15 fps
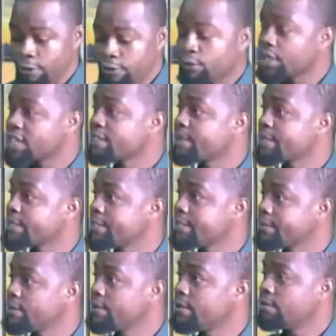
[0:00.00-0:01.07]
for this person,
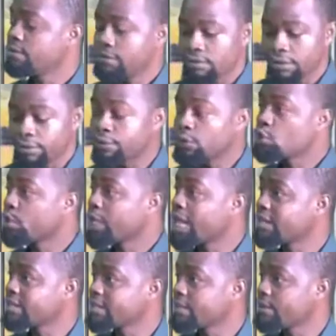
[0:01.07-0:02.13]
the vote will
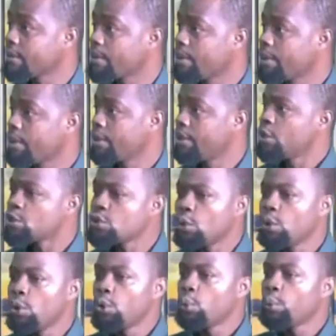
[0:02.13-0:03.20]
count.
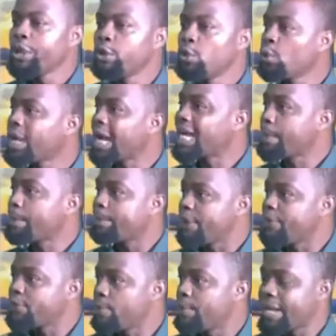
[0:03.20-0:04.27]
So when you look at the
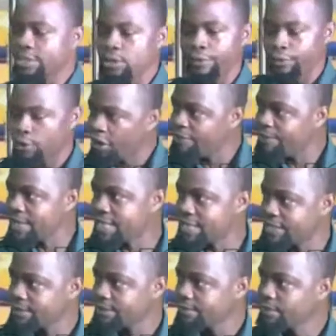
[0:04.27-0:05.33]
performance of
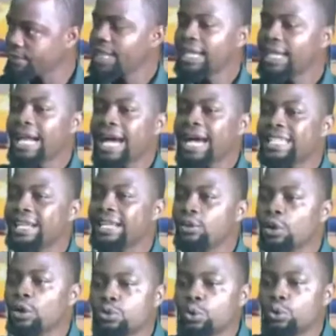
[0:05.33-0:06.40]
governments, it has a
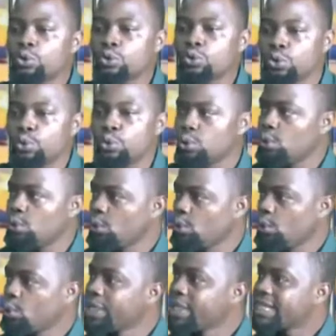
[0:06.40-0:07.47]
lot to do
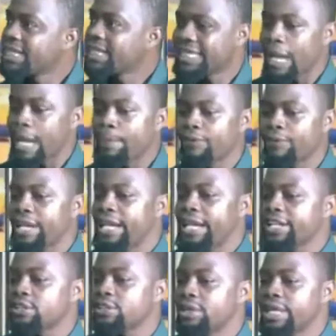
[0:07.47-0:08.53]
with the type of
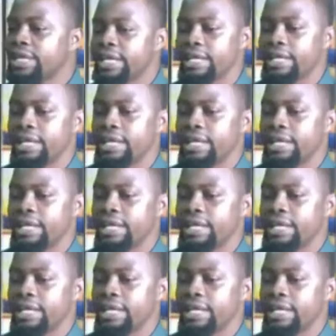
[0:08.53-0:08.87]
election they,